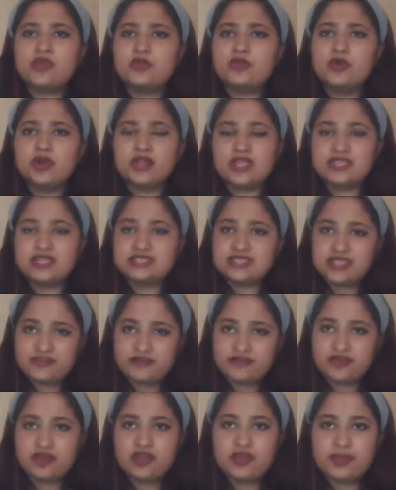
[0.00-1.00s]
working day
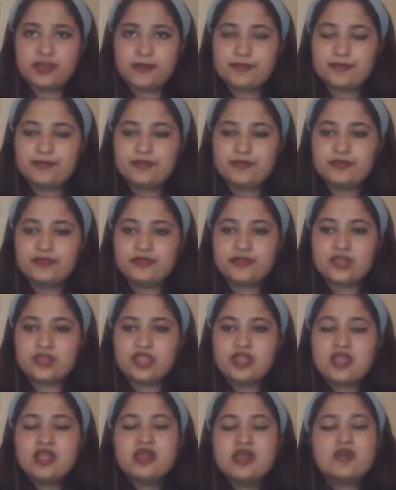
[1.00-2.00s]
for him
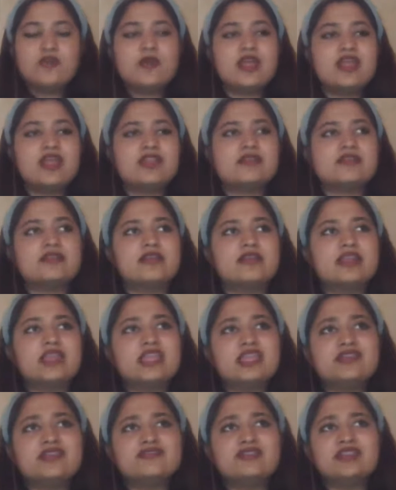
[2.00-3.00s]
when
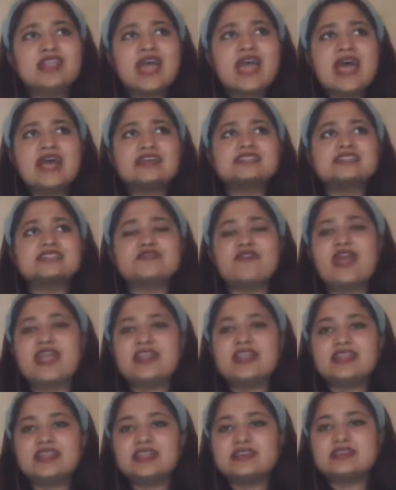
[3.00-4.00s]
he relaxed
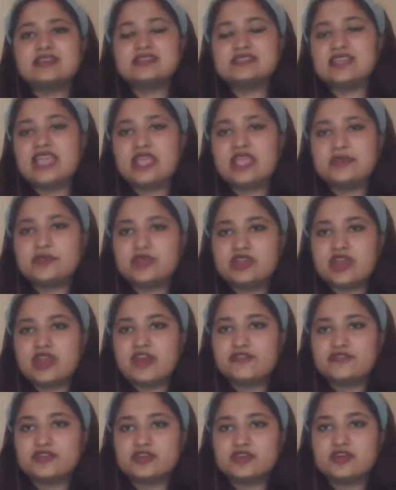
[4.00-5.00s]
finally in his cabin
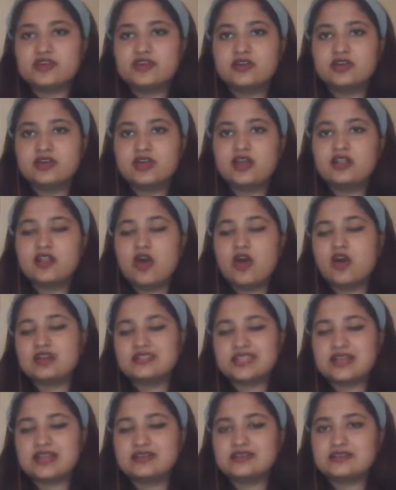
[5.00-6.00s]
after a long
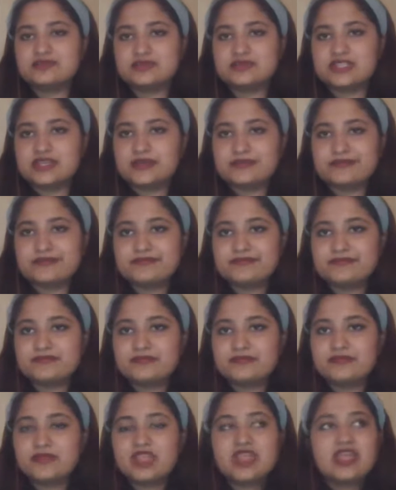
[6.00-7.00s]
tiresome day,
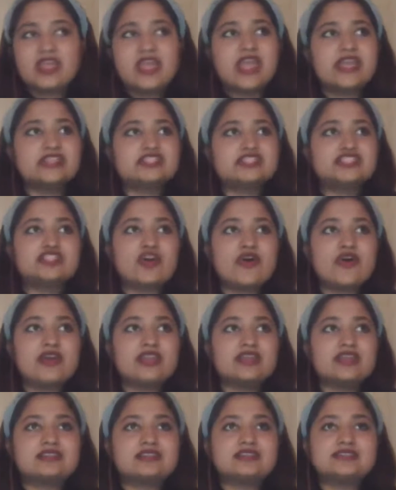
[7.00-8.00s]

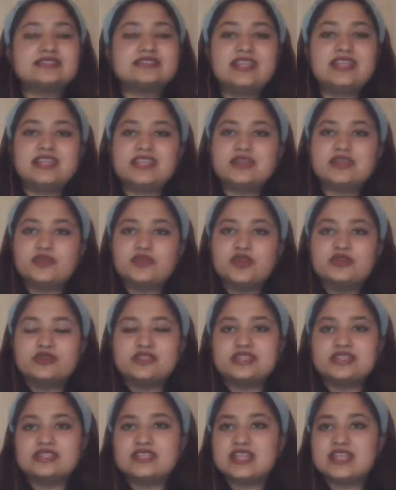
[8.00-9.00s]
enjoying the scenic
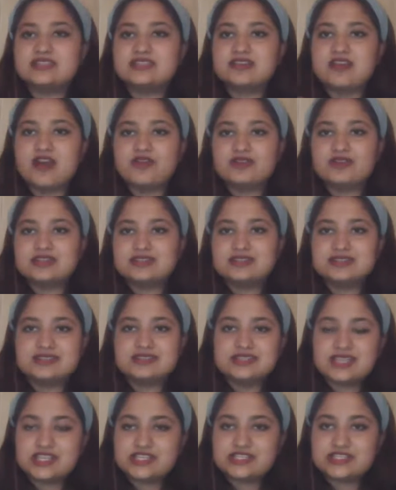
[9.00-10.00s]
beauty that surrounded the
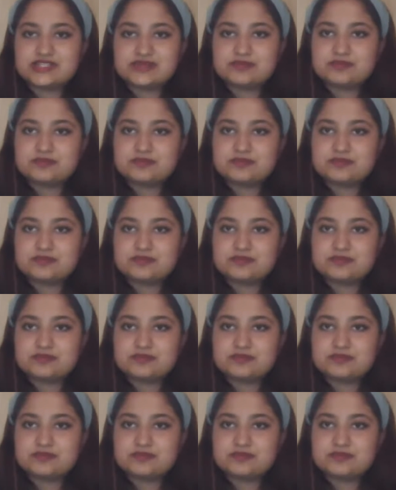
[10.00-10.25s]
station.